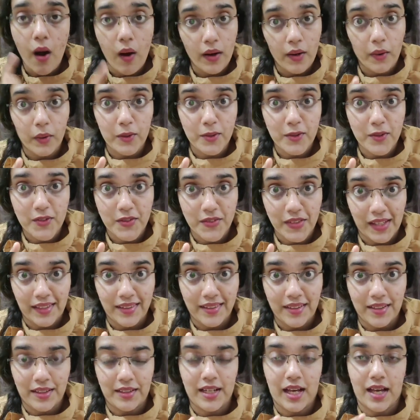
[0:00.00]
I also
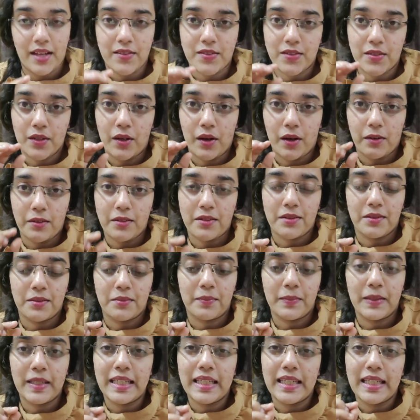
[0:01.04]
said that it has got to
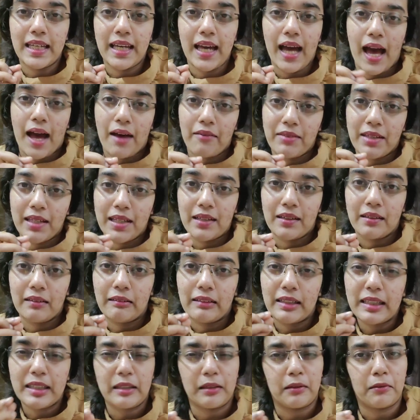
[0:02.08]
be having a
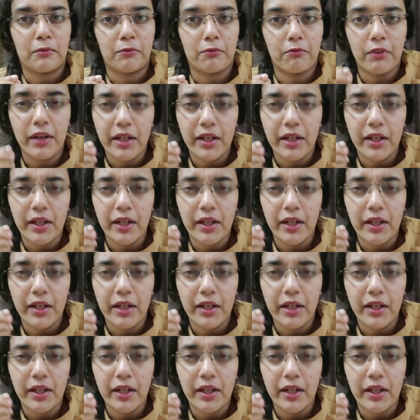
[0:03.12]
little,